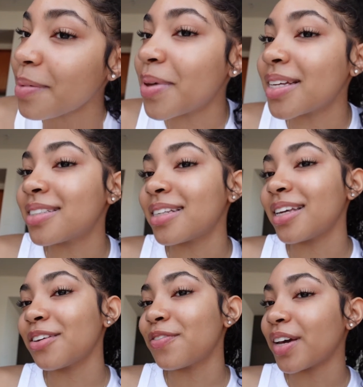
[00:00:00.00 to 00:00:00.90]

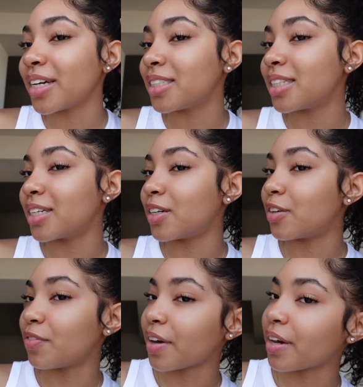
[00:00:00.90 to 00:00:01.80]
messy, very chill,
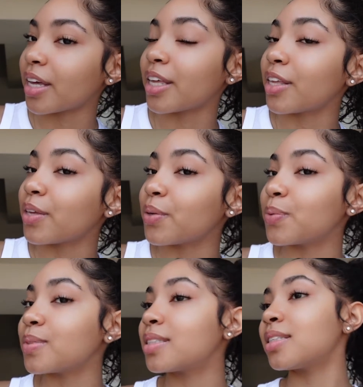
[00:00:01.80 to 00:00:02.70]
very cute.